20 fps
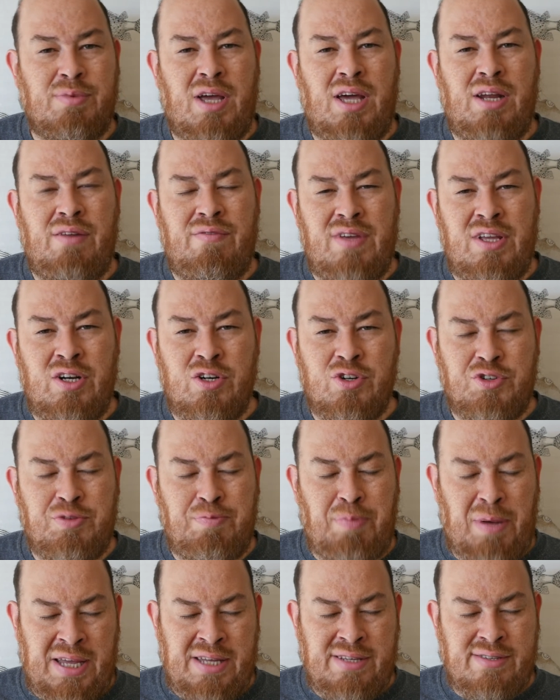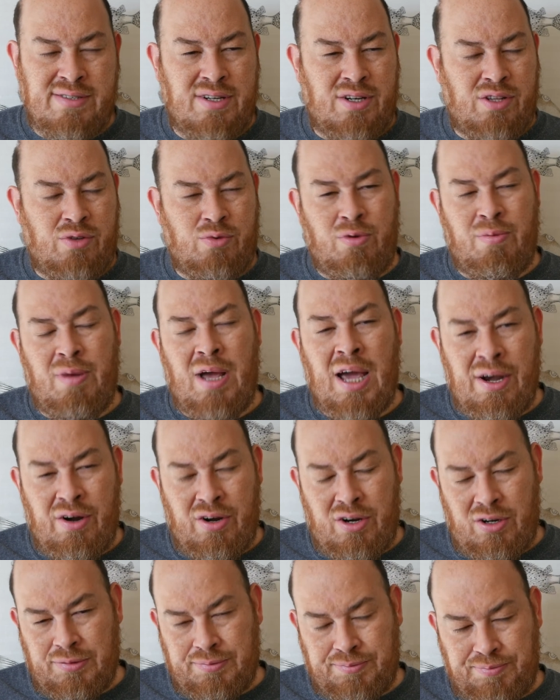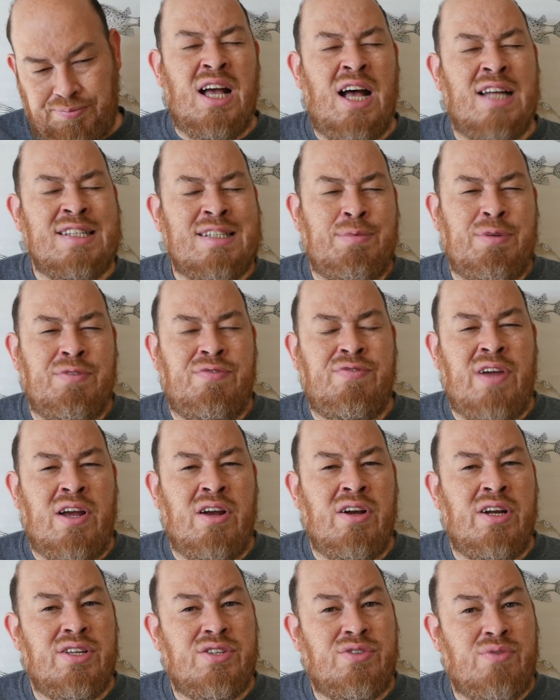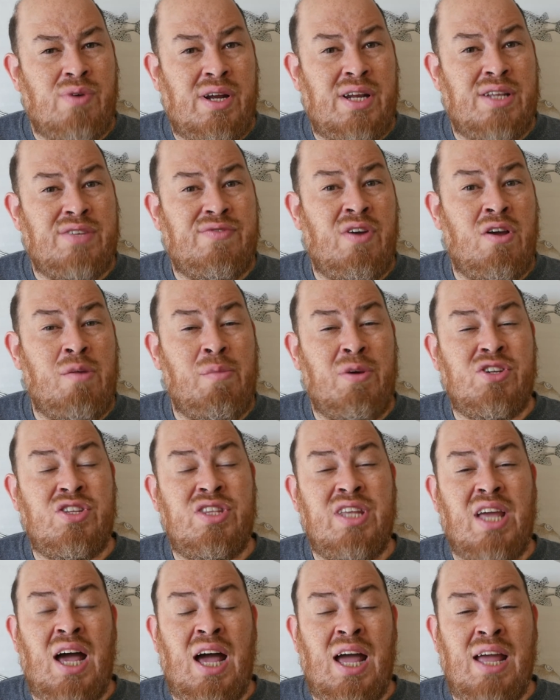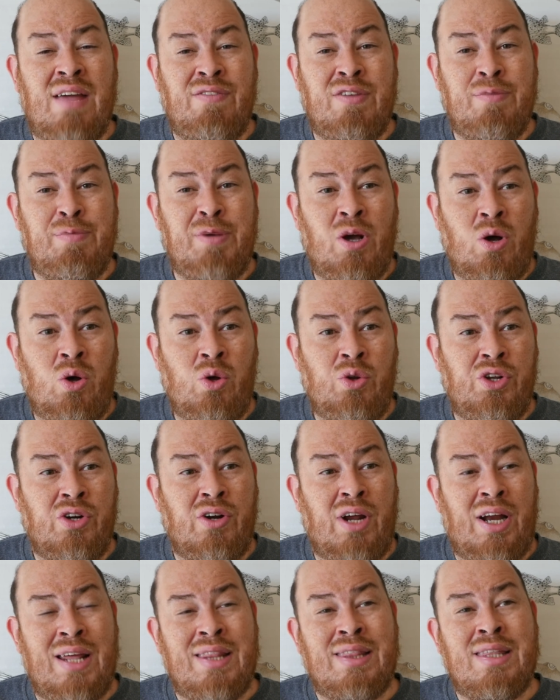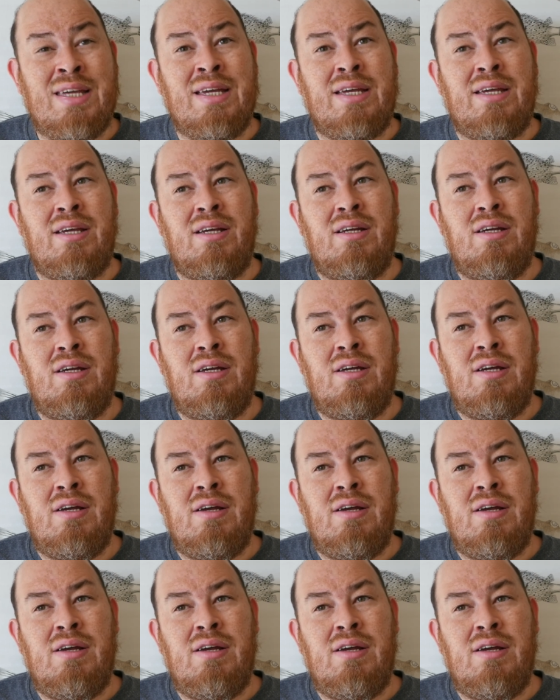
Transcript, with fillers: some kind of inner space into the room. I don't know. That concept of fairness, right? It's very much in the eye of the beholder, and I think